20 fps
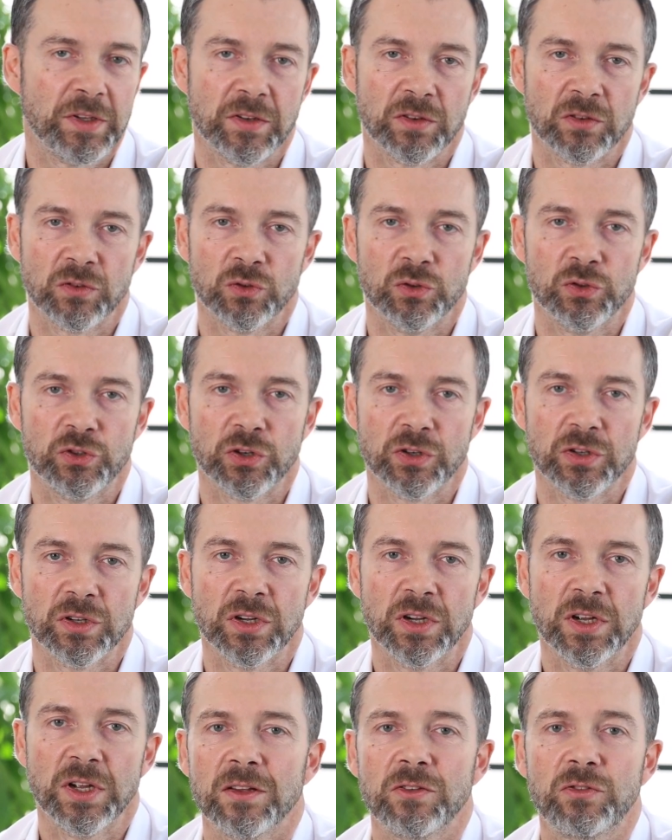solution.
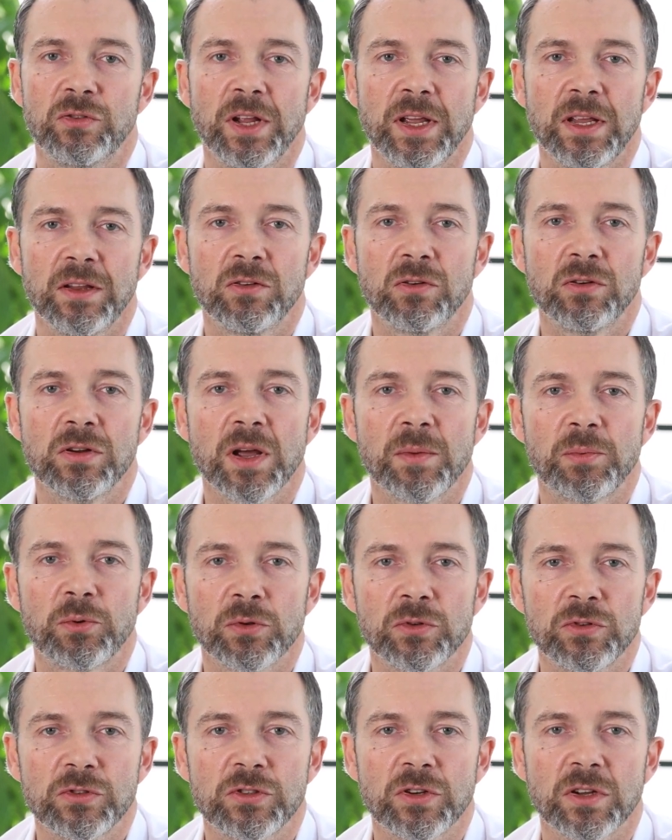Today, Indoguna
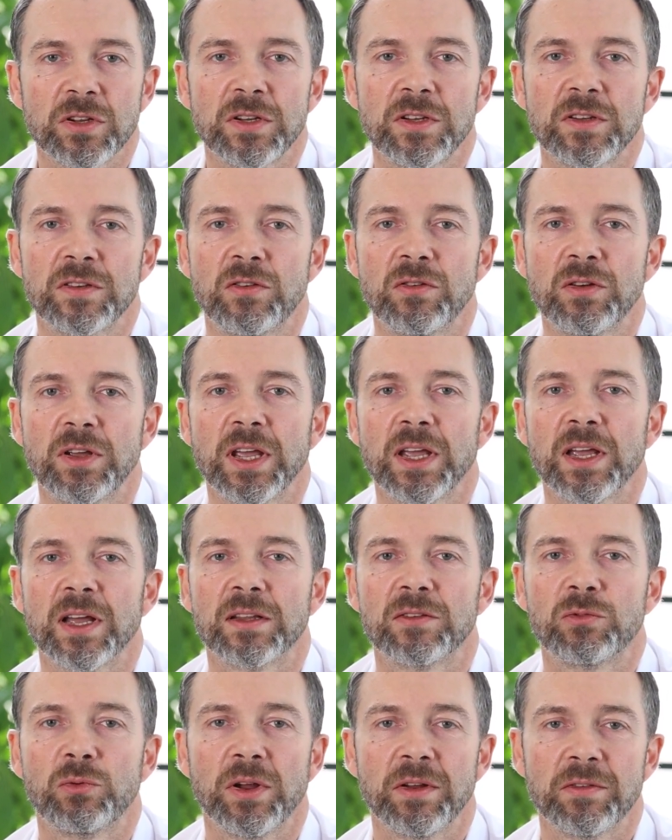Production is looking
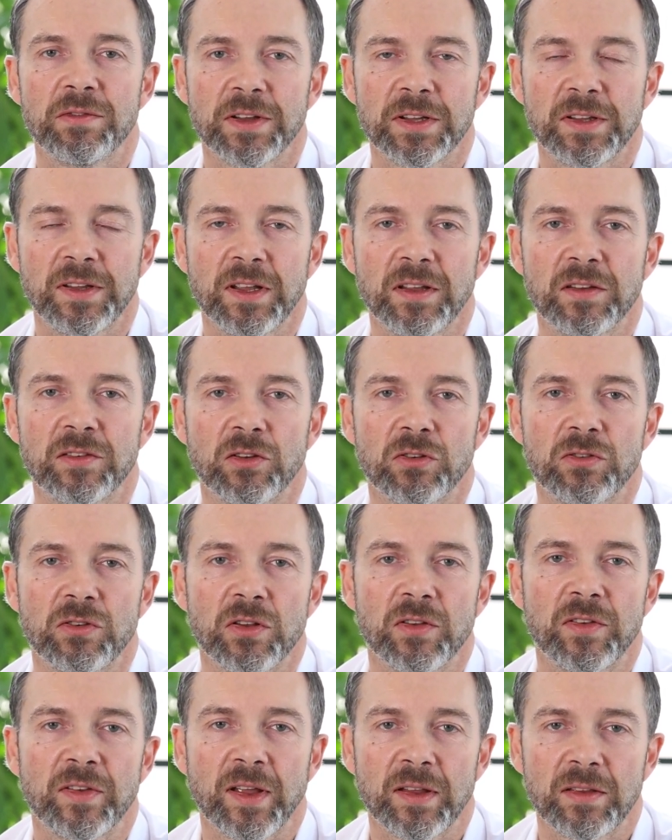at reinventing
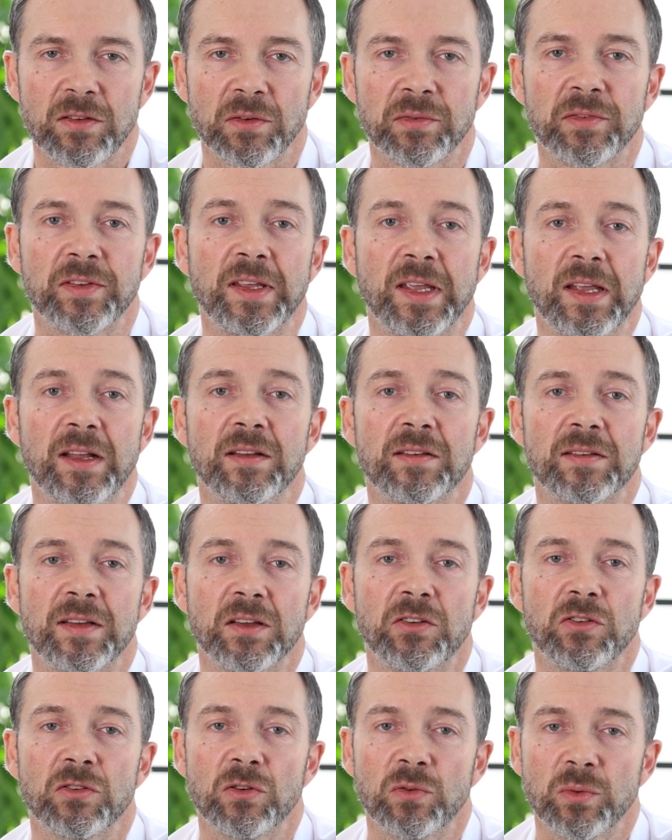certain set of skills
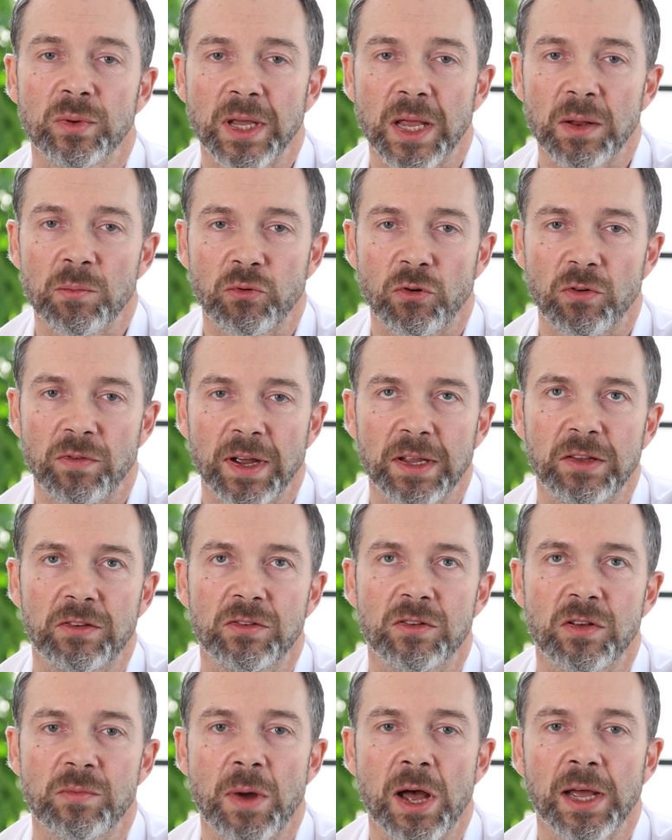that we can provide
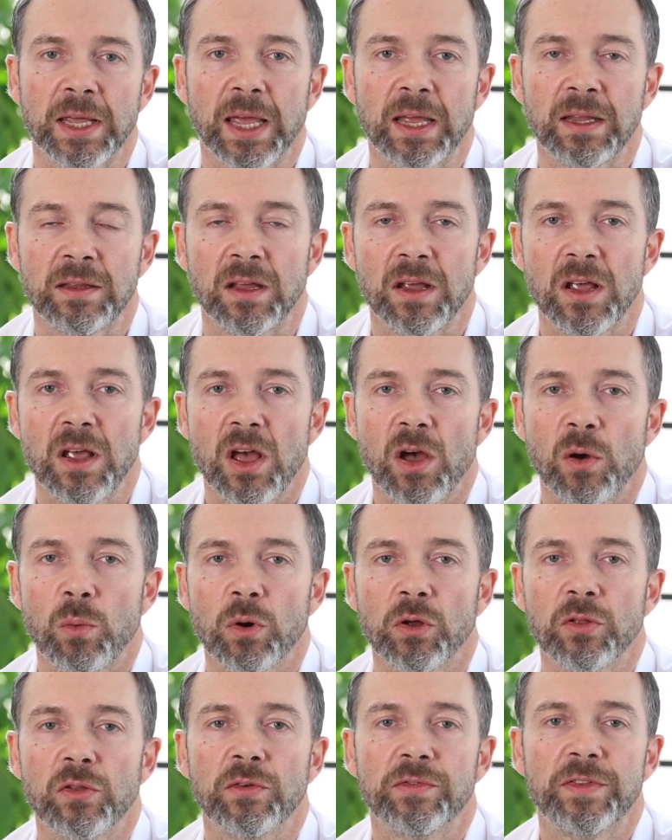to the market.
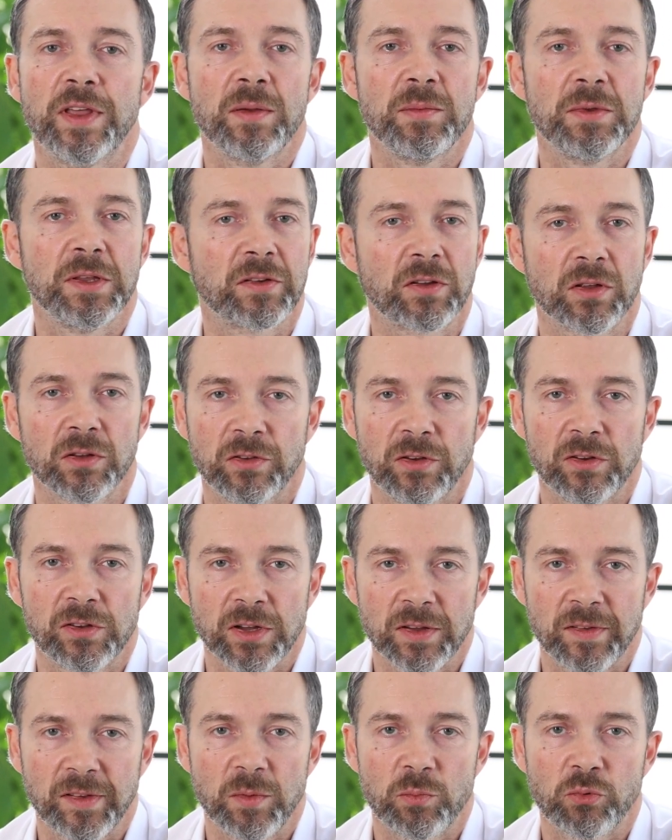One of them is
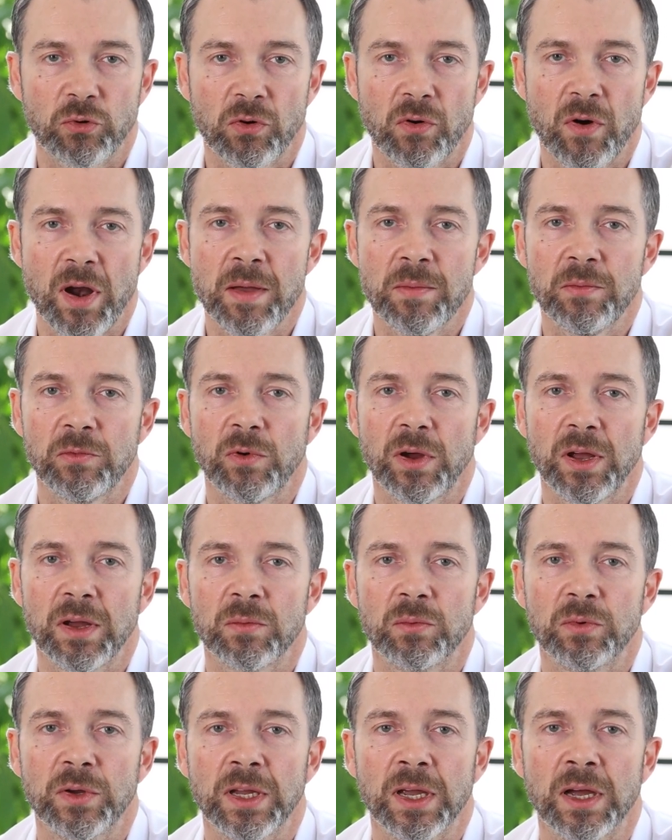consultancy program,
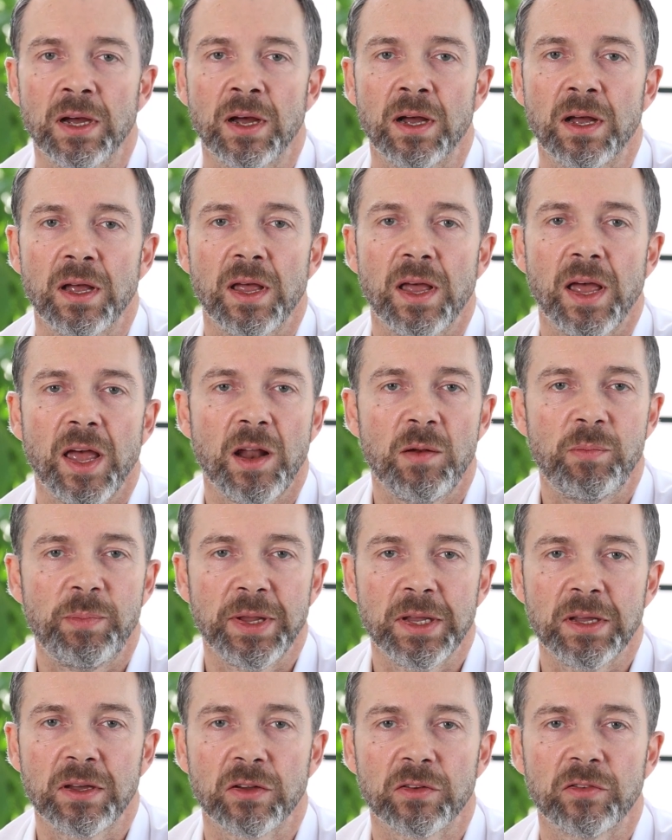where we are
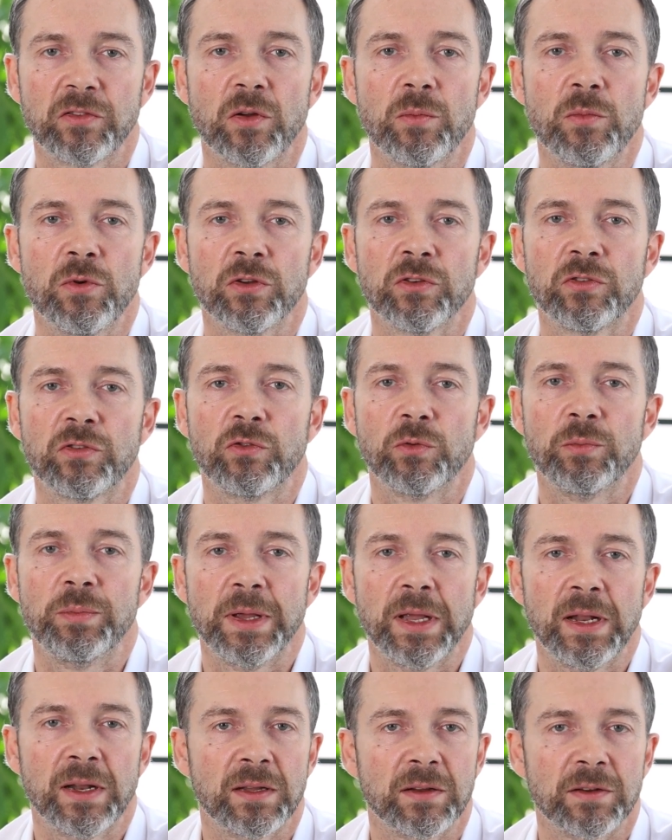helping customers to
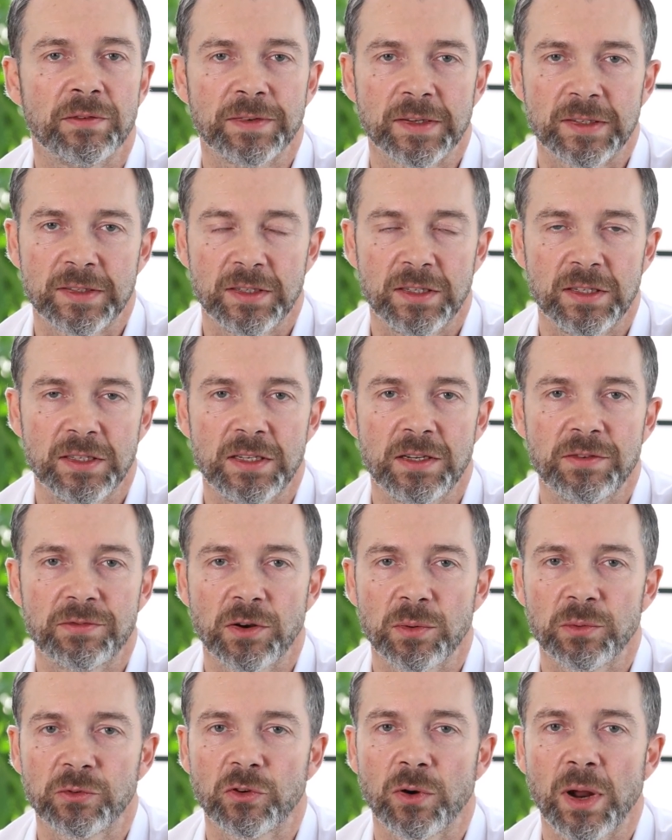build a facility
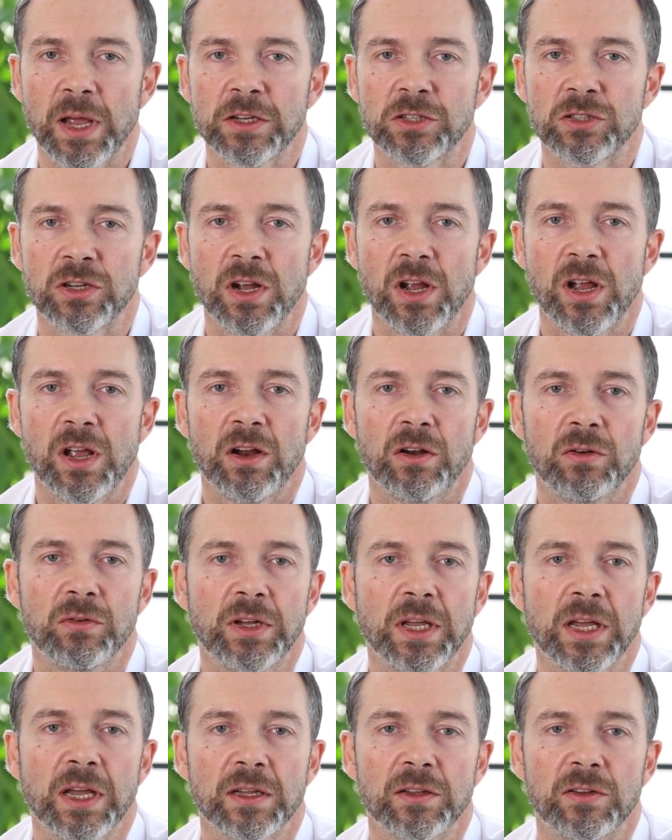from scratch,
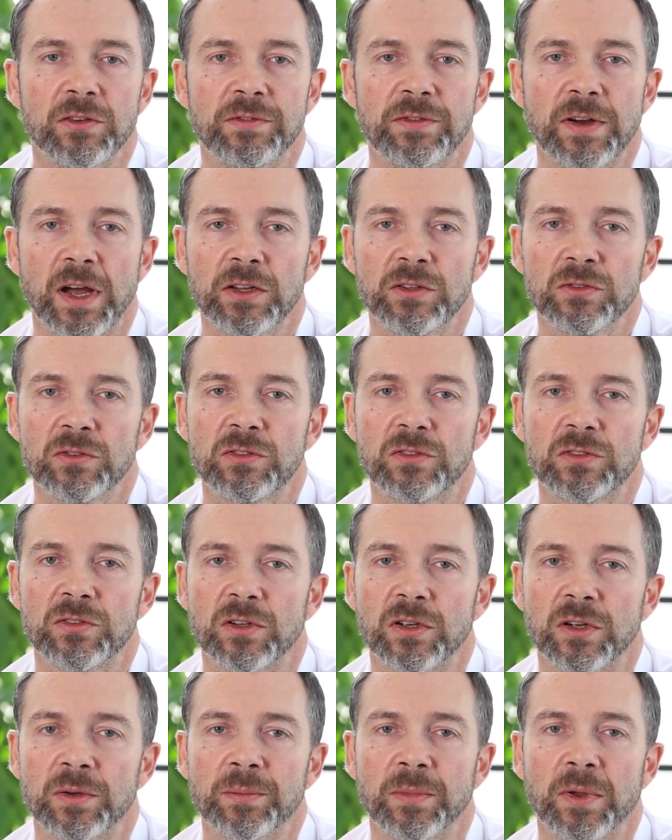looking at the
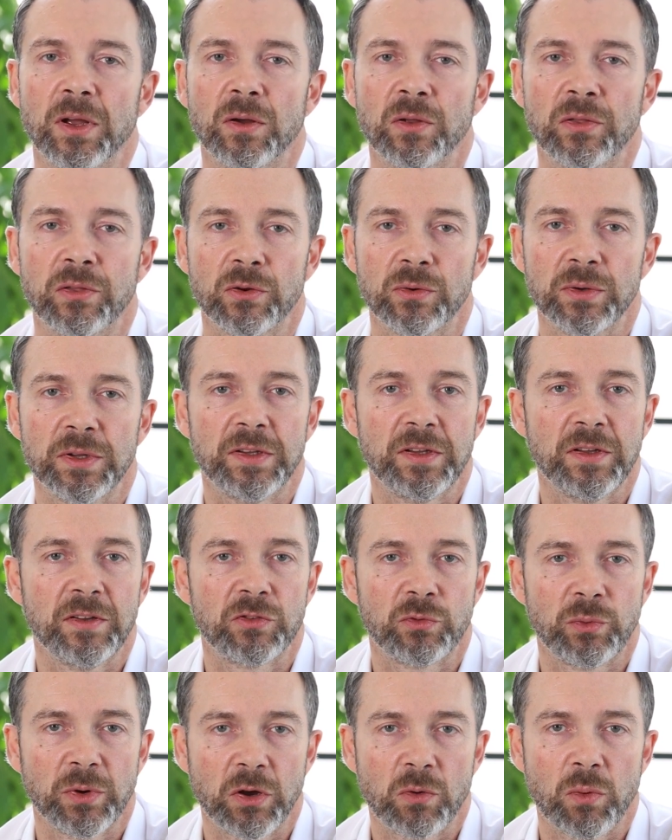various
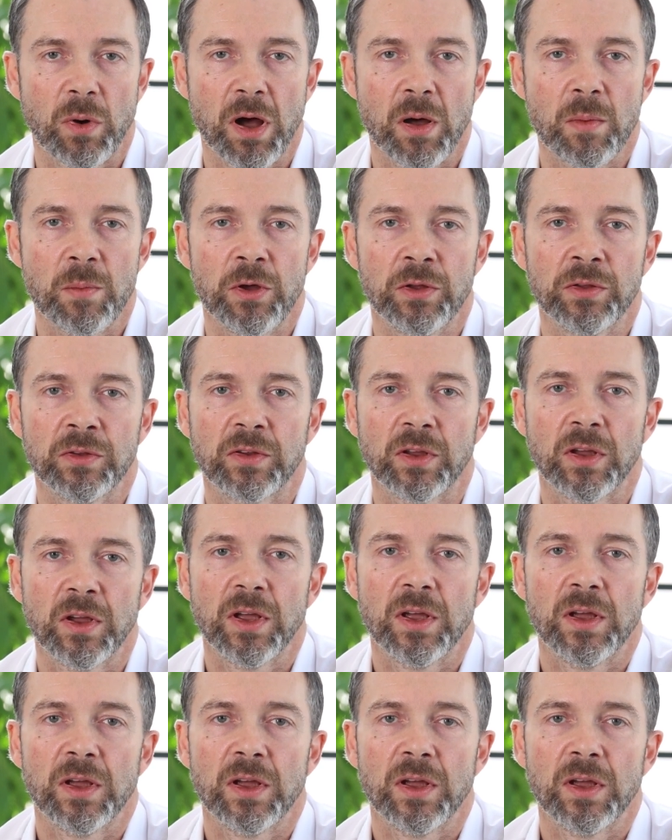authorities' requirement,